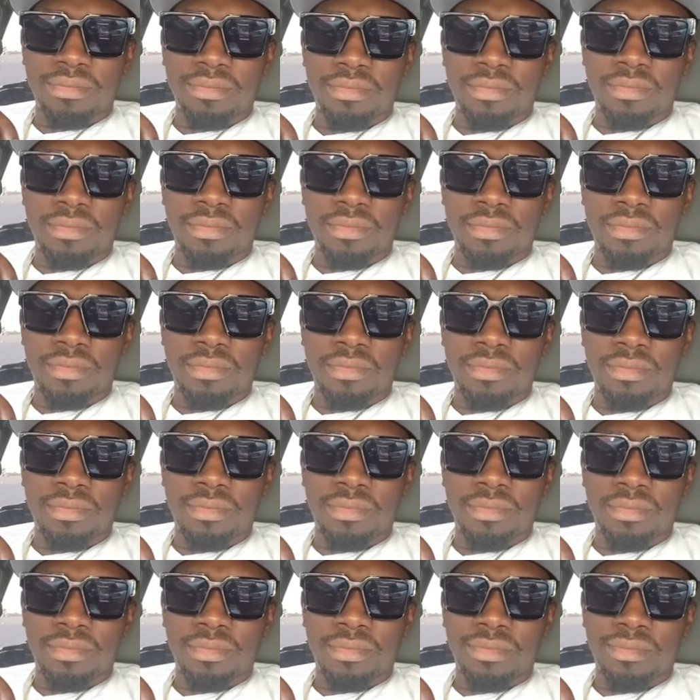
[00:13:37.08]

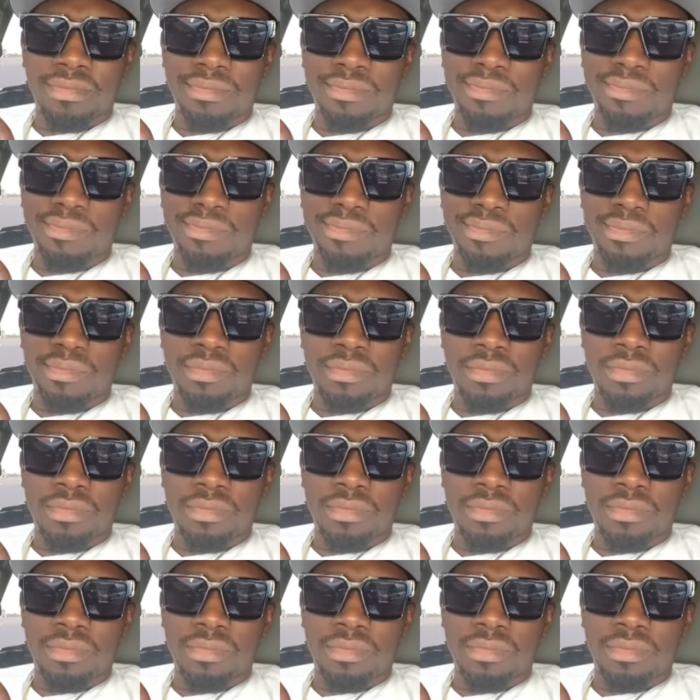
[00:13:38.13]
Nobody speaks.